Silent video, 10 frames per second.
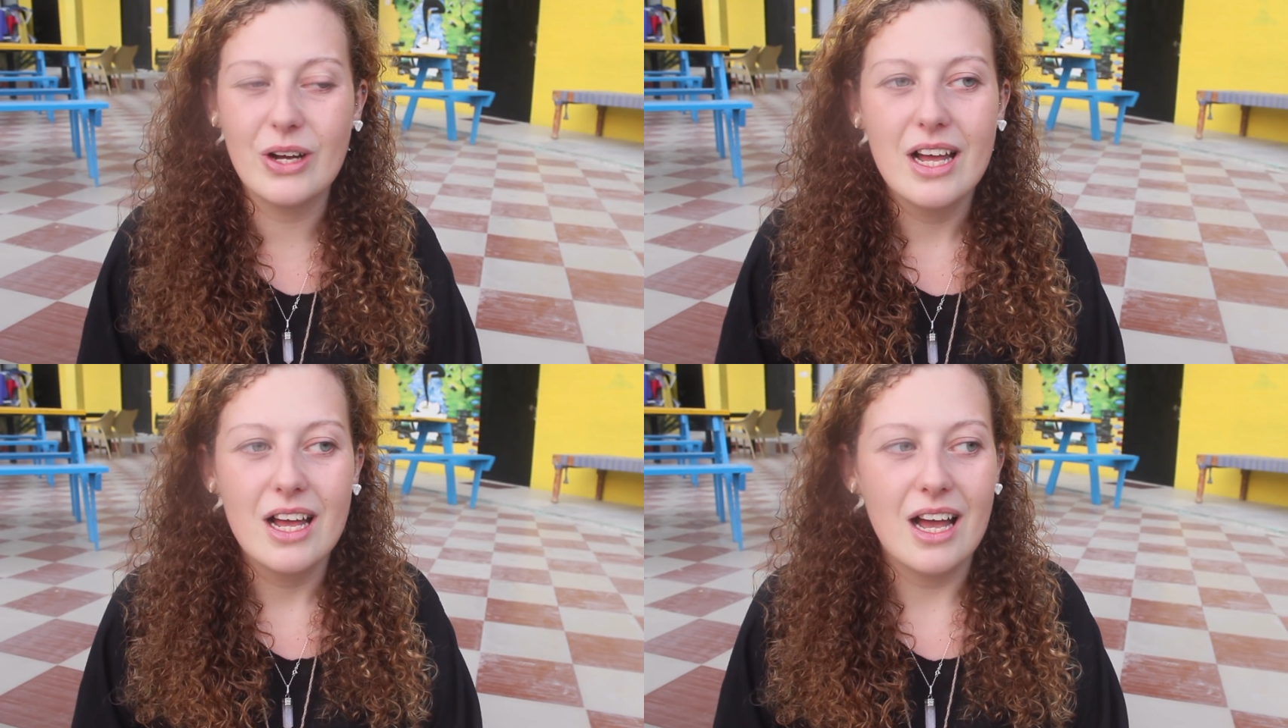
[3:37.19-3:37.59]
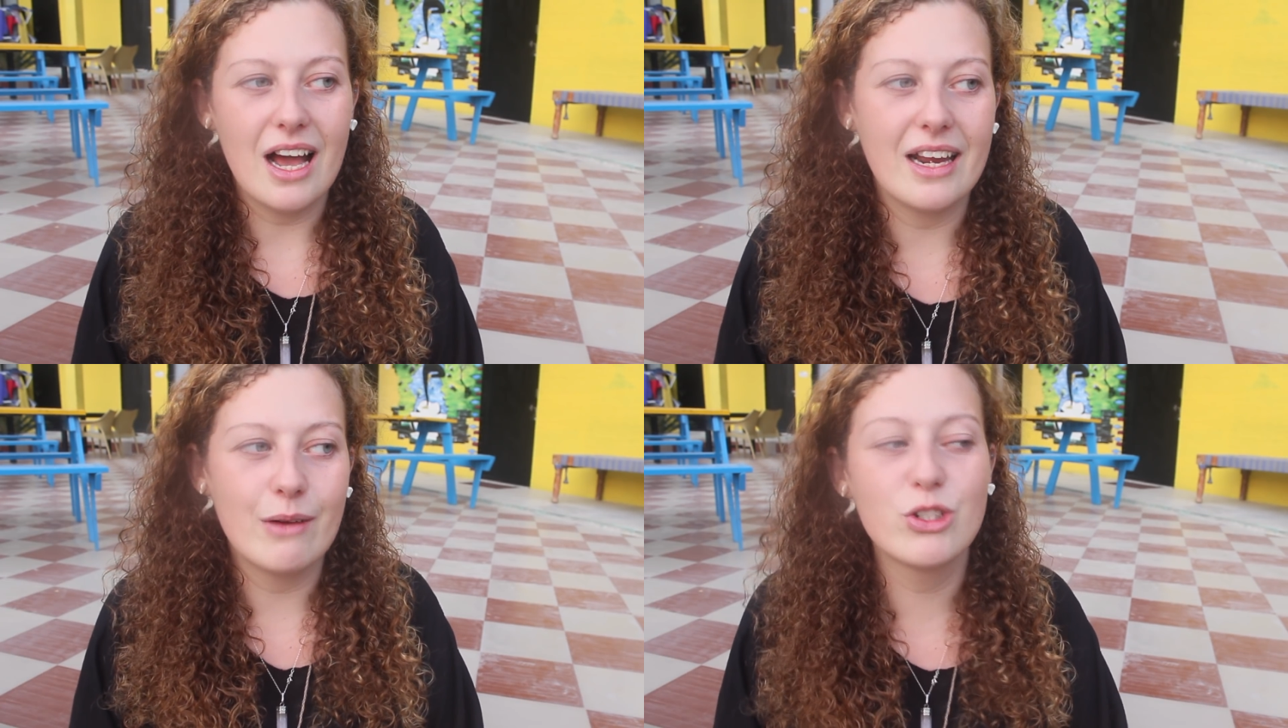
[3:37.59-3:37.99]

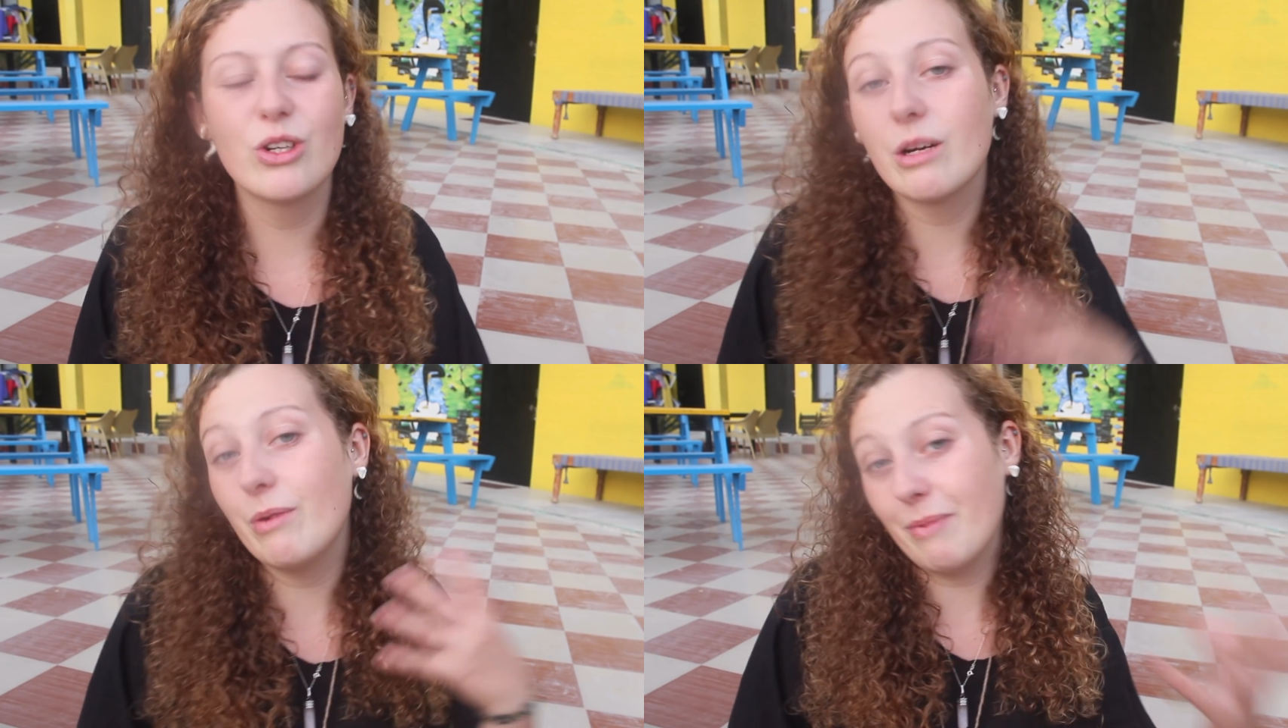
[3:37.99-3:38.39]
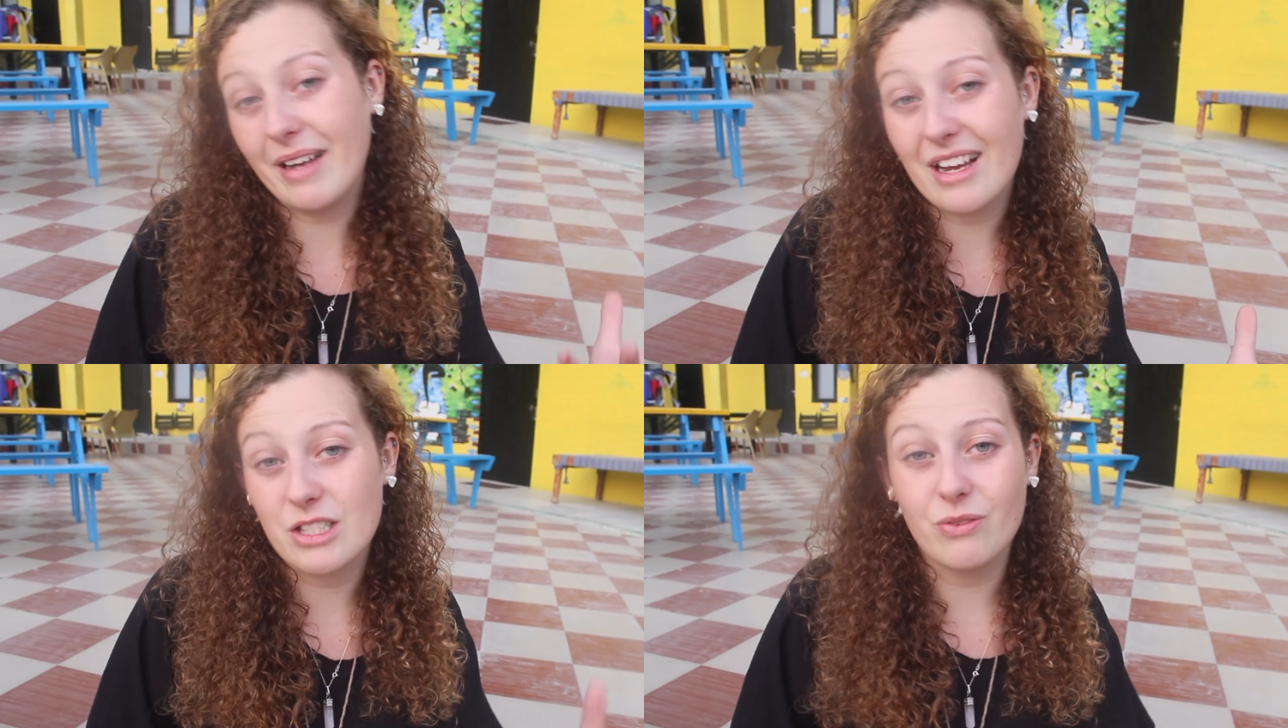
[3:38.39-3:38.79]
and I was doing it with
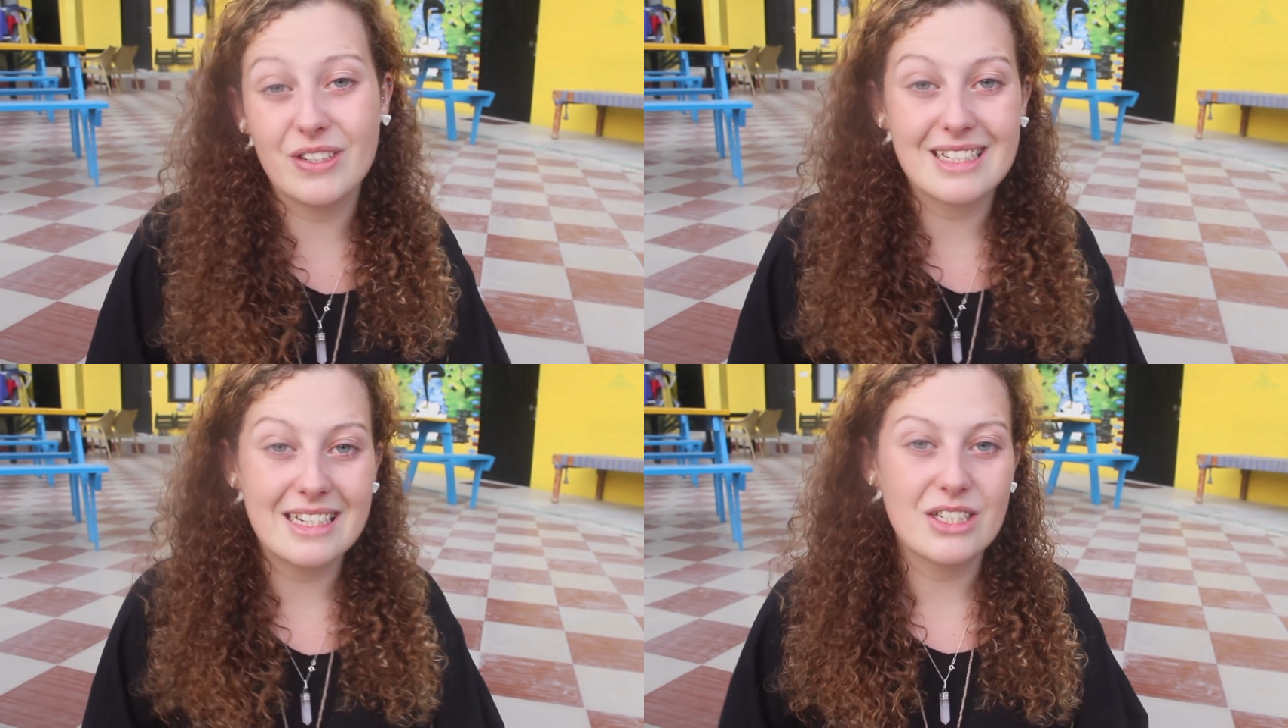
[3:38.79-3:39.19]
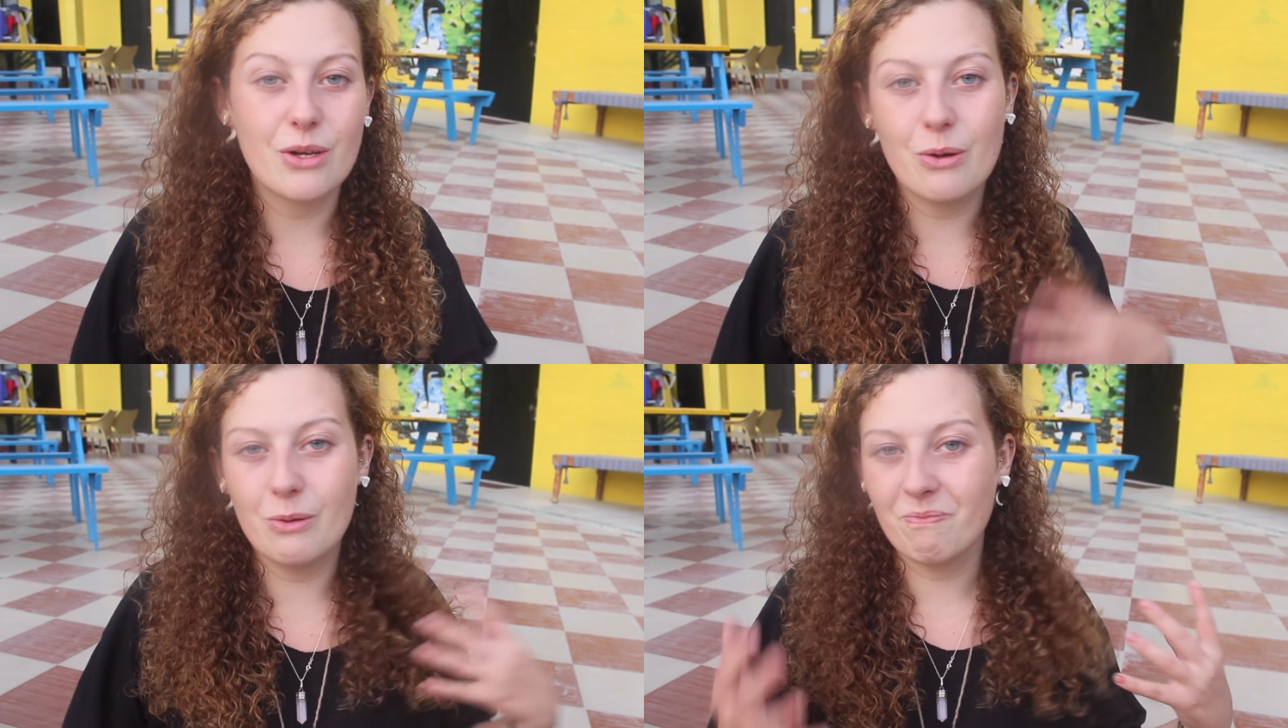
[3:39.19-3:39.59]
my ex obviously,
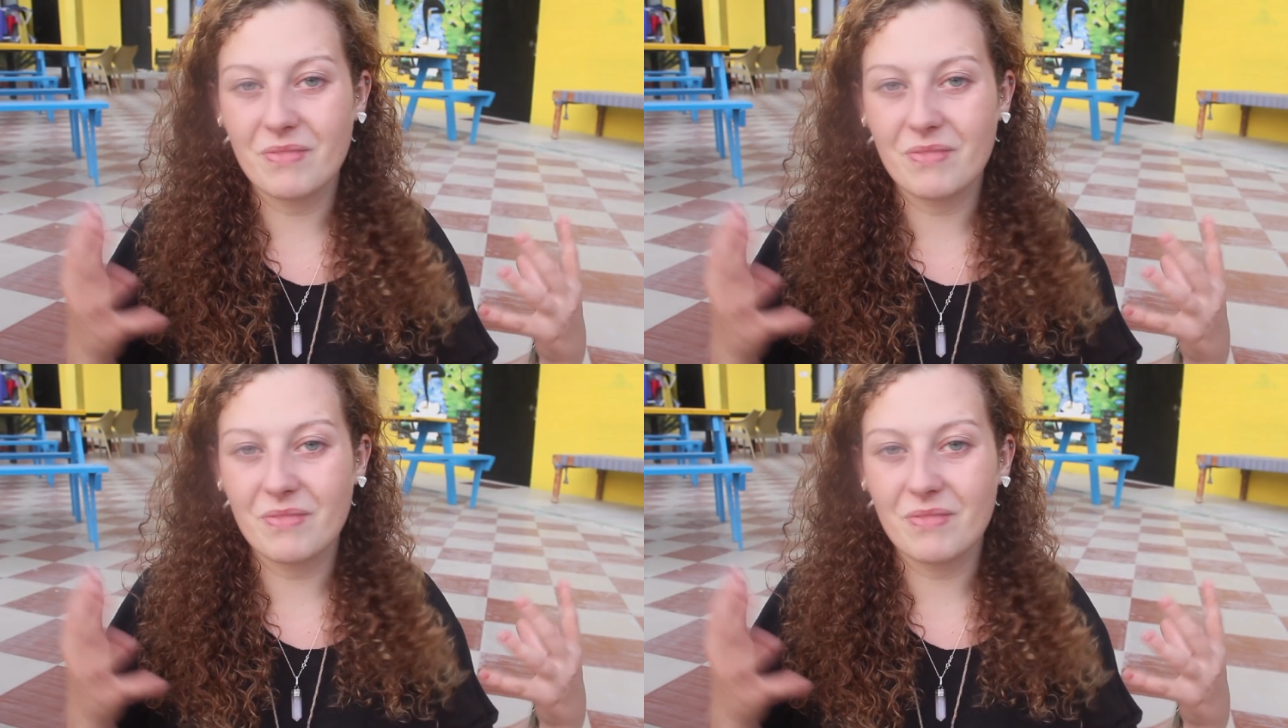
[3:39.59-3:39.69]
so